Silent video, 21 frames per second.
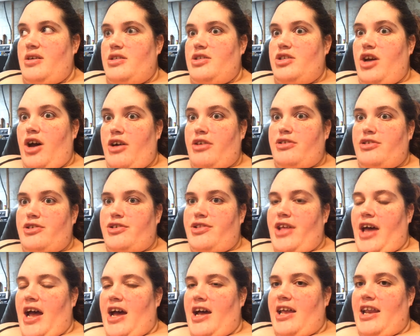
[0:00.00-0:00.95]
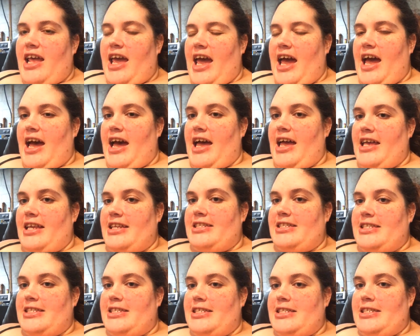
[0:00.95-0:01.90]
doctor that at
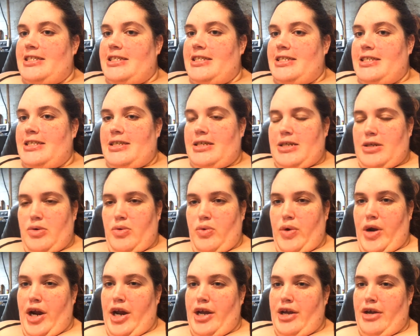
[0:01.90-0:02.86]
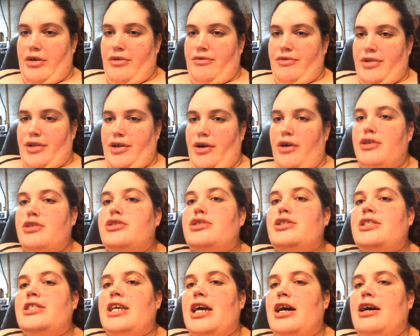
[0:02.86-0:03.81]
where I go for the
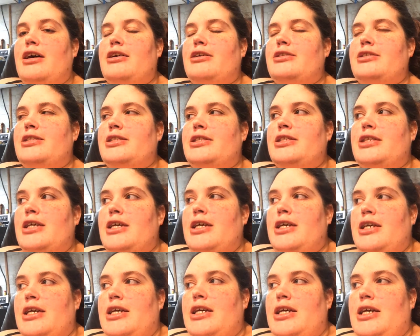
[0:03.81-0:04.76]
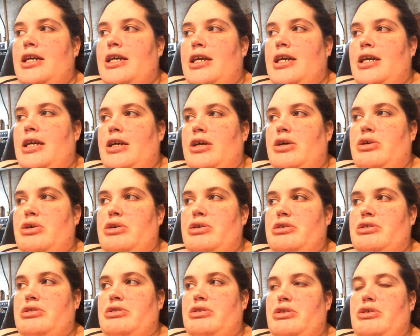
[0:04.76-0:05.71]
ultrasounds,
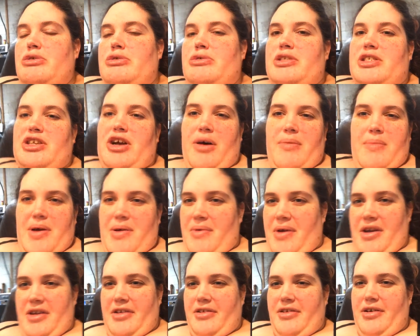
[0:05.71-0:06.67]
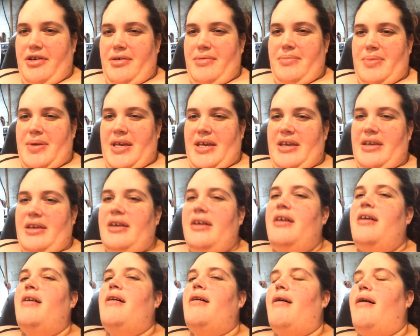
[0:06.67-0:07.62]
who is not my regular OB,
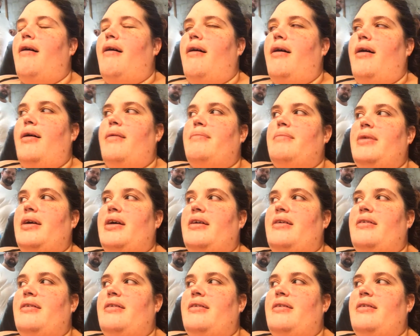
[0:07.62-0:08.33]
um,